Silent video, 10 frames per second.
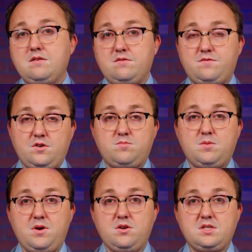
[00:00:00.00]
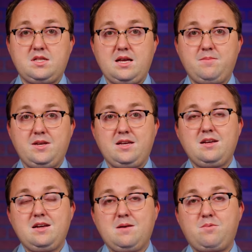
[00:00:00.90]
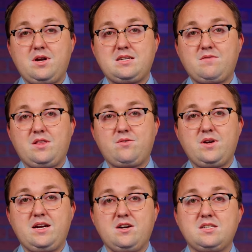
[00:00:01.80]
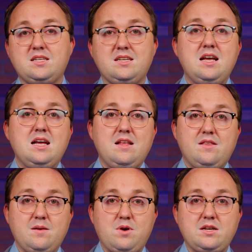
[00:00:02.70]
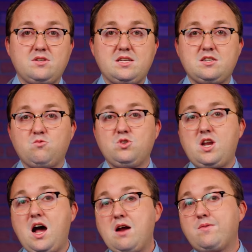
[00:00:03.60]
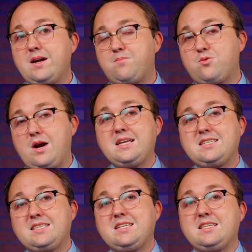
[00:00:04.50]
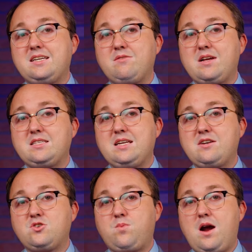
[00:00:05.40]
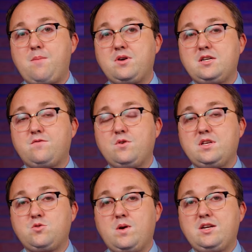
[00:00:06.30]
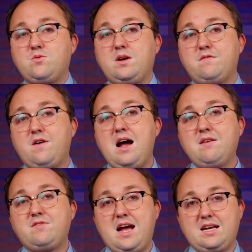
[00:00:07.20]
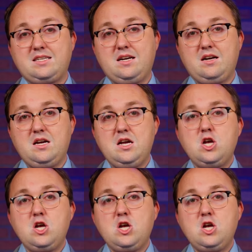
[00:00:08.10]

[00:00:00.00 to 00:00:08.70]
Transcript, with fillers: It was first proposed that they be appraised every 3 years, and the appraisal district will not reappraise existing residential properties for the 2025 tax year.